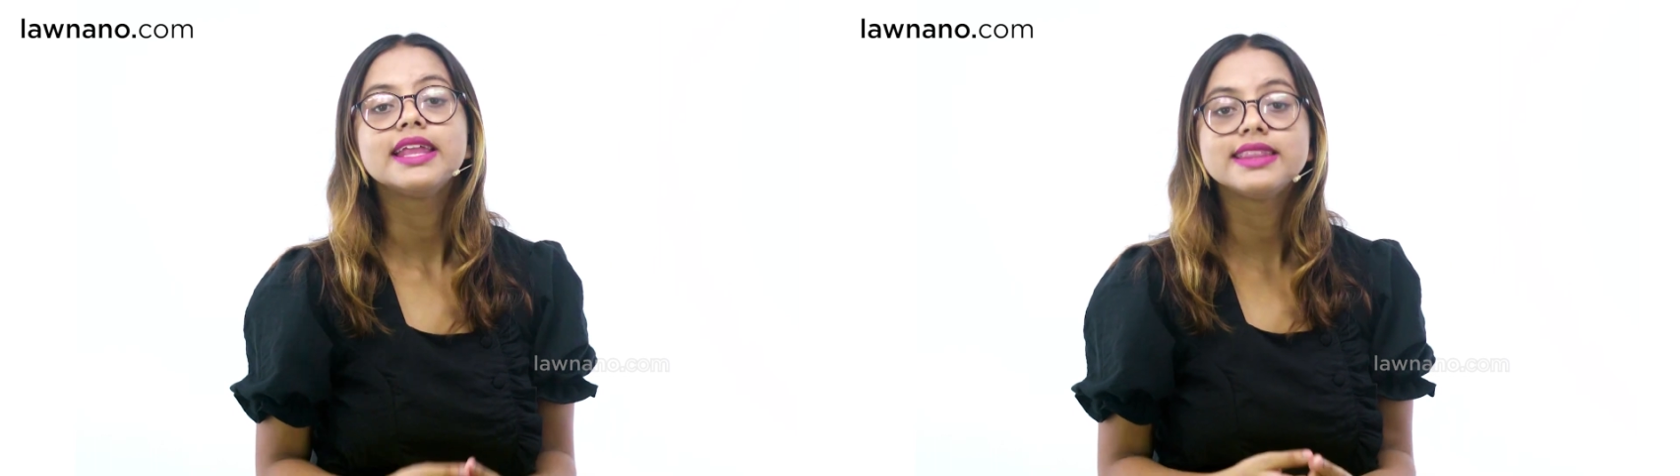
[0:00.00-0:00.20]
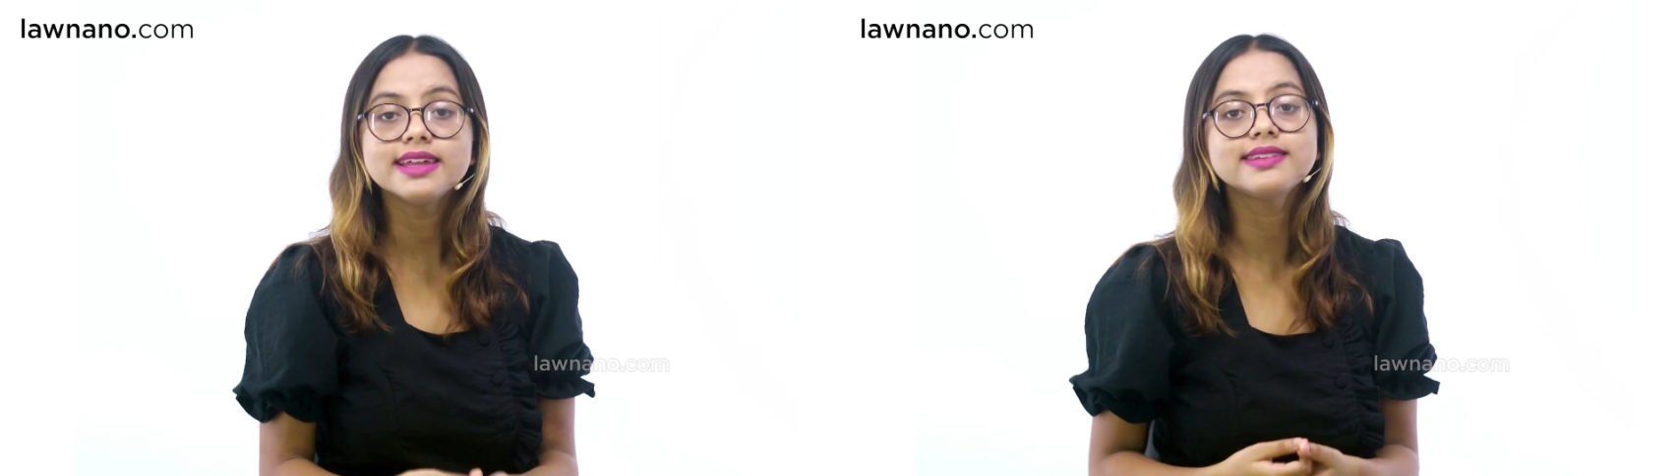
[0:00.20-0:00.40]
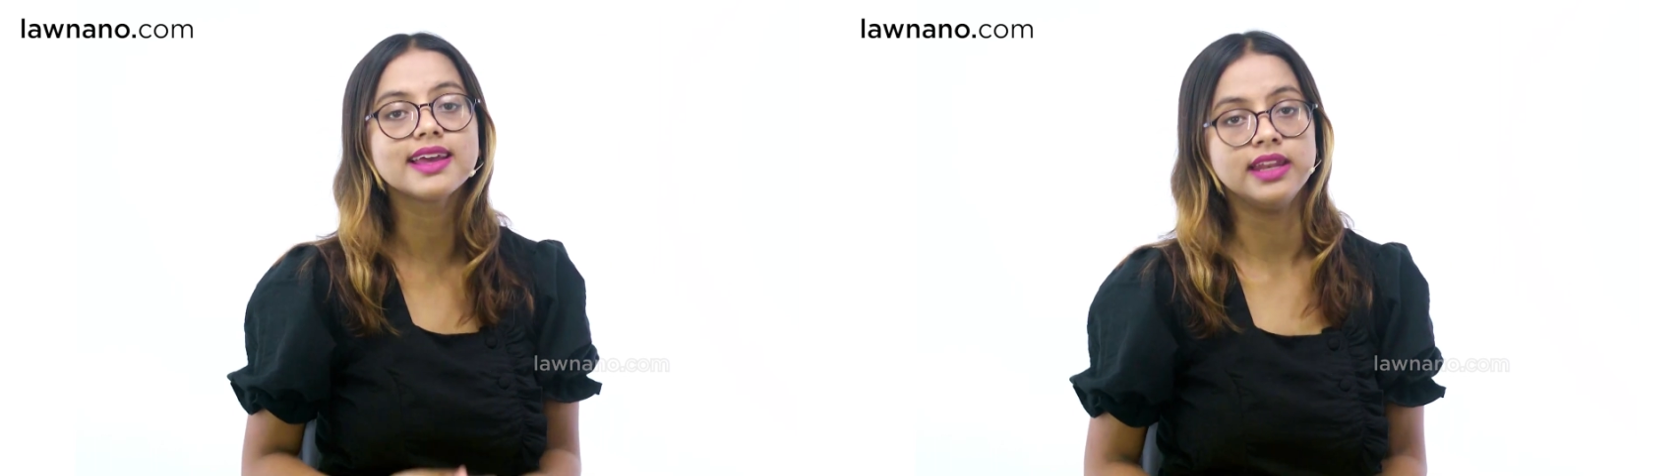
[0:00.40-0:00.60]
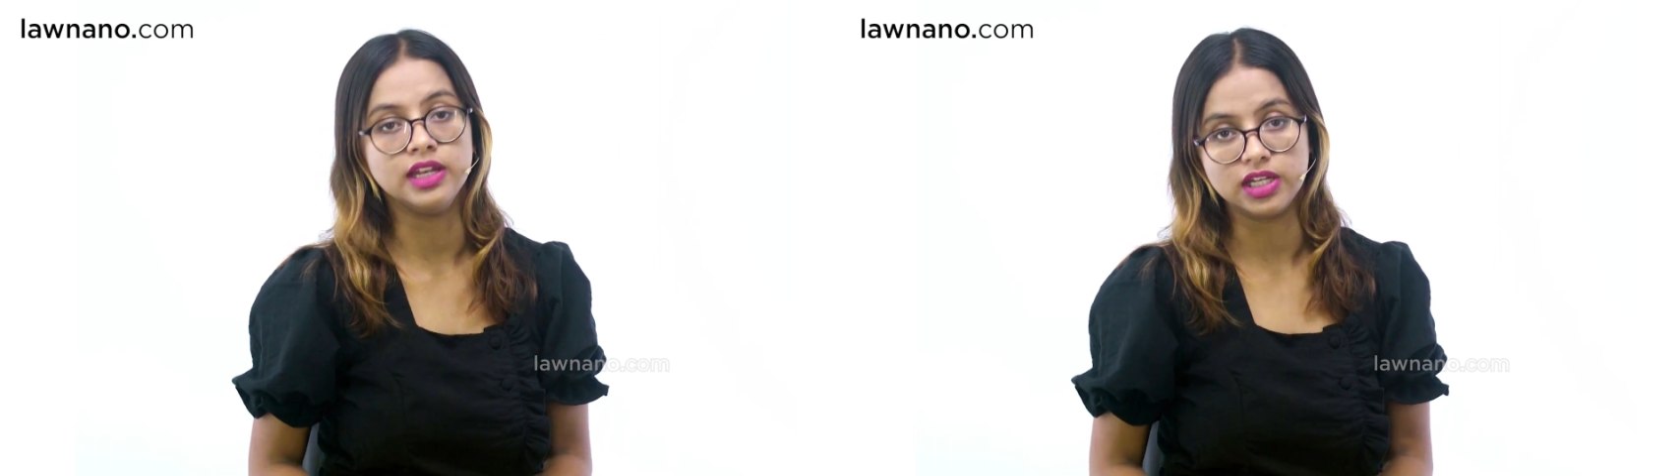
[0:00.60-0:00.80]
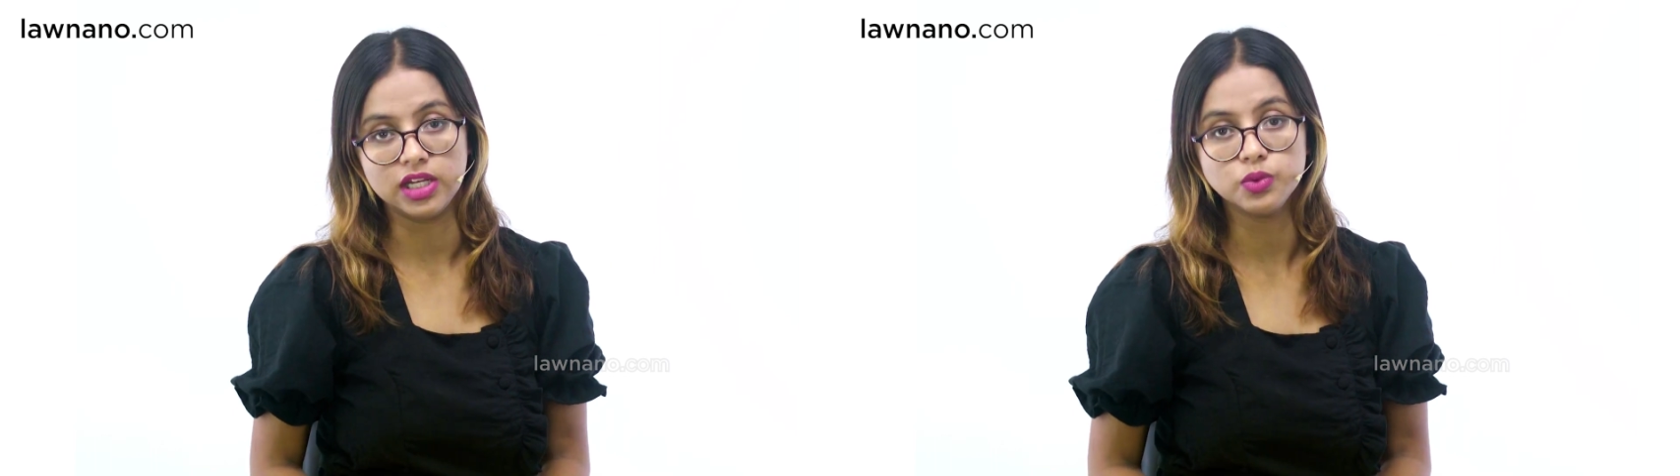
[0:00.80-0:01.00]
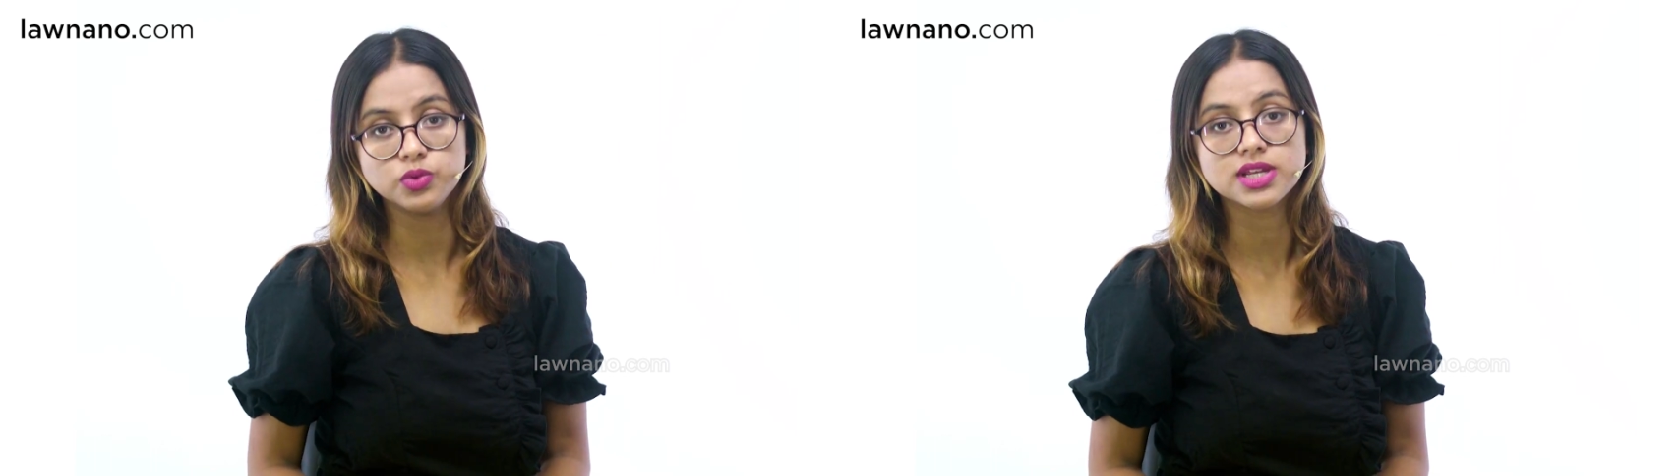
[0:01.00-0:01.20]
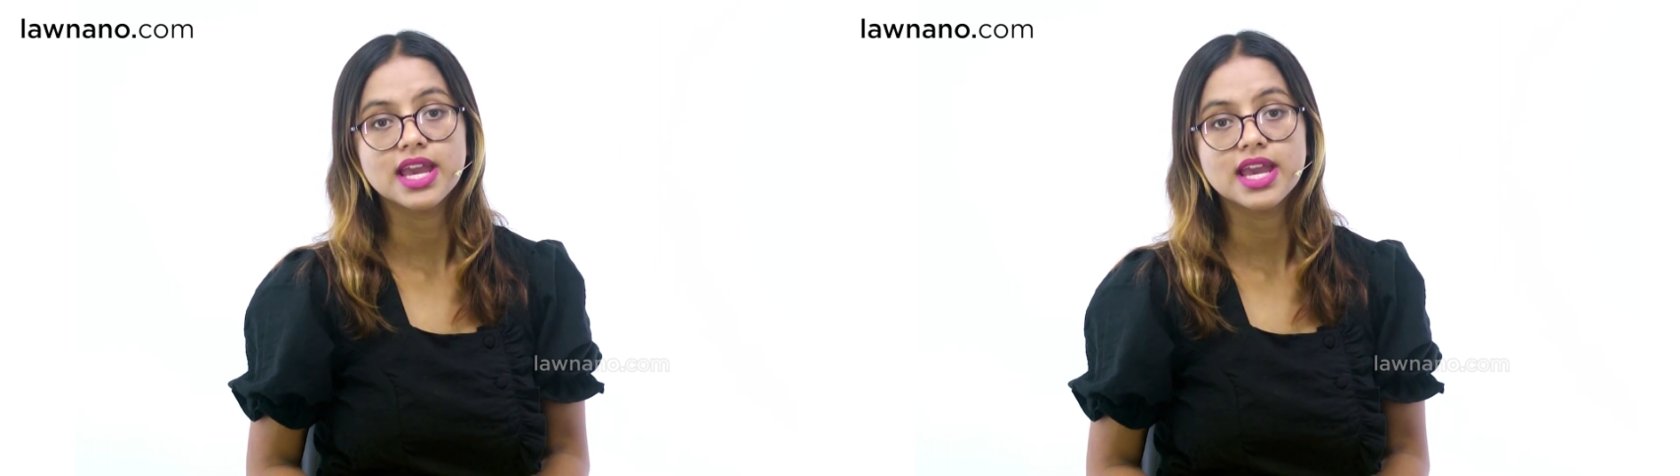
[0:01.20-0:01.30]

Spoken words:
This can include